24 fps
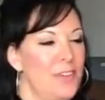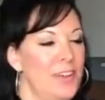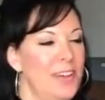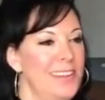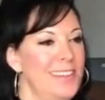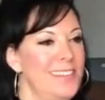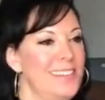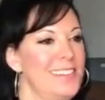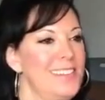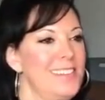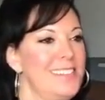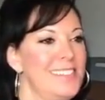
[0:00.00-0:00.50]

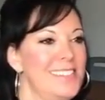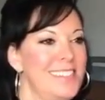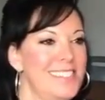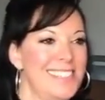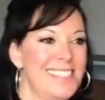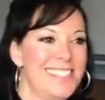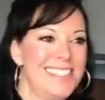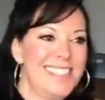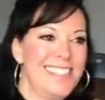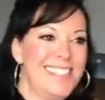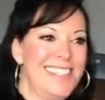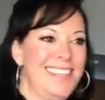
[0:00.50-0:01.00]
fun
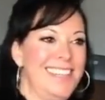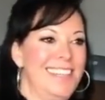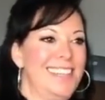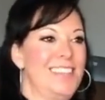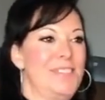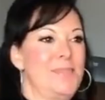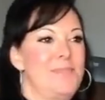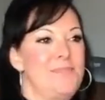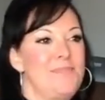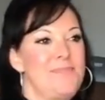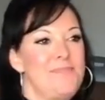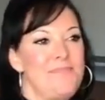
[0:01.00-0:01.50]

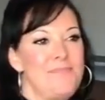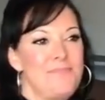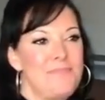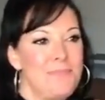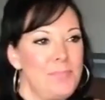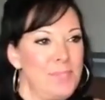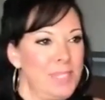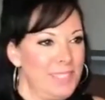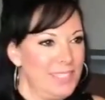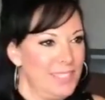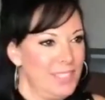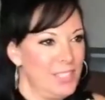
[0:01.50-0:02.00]

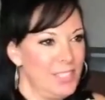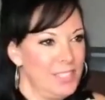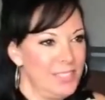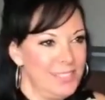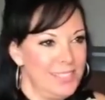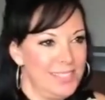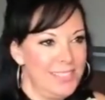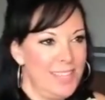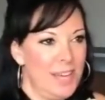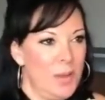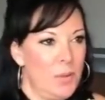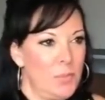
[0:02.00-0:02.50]
um, positions.